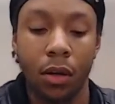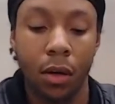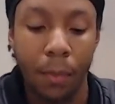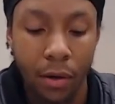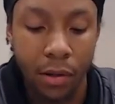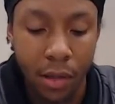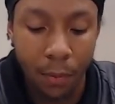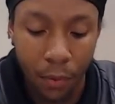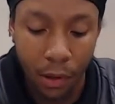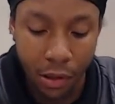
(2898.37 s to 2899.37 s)
about
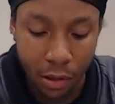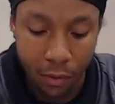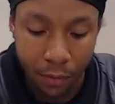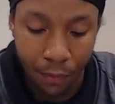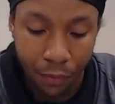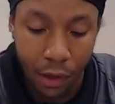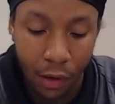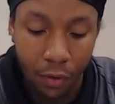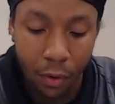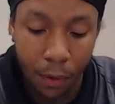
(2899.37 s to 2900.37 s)
separation,
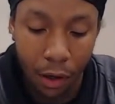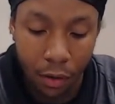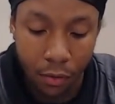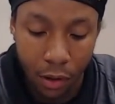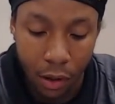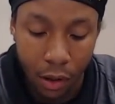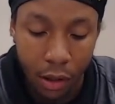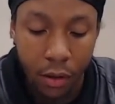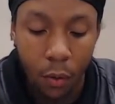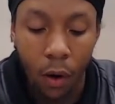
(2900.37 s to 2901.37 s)
never about
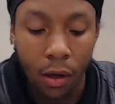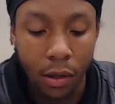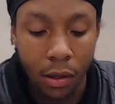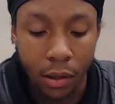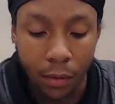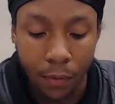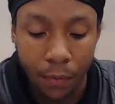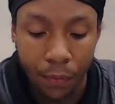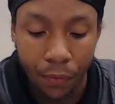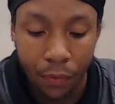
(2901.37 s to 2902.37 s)
equality.
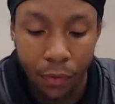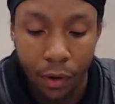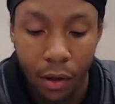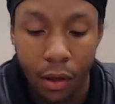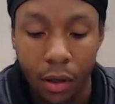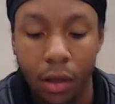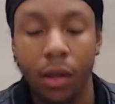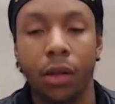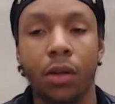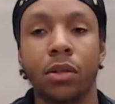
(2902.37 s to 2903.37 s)

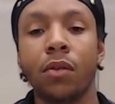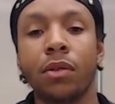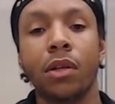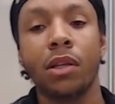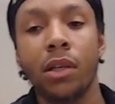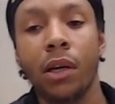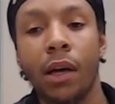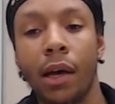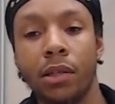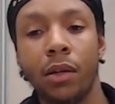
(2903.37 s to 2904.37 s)
There's no such
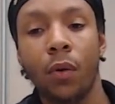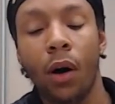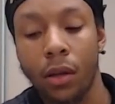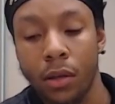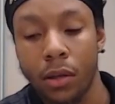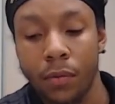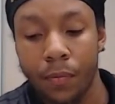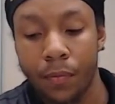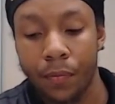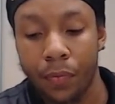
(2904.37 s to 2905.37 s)
thing as equality.
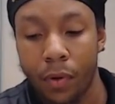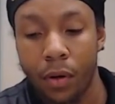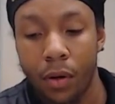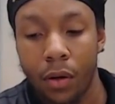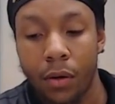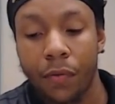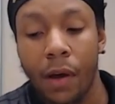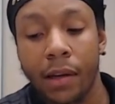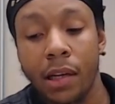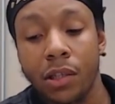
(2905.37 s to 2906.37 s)
The
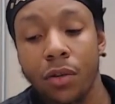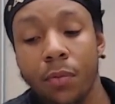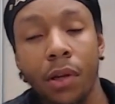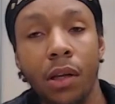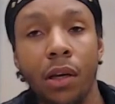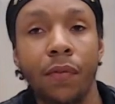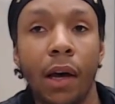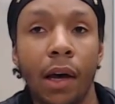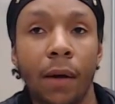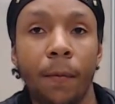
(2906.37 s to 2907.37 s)
fact that you believe
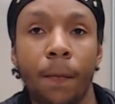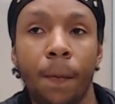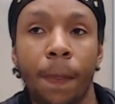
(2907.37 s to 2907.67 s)
that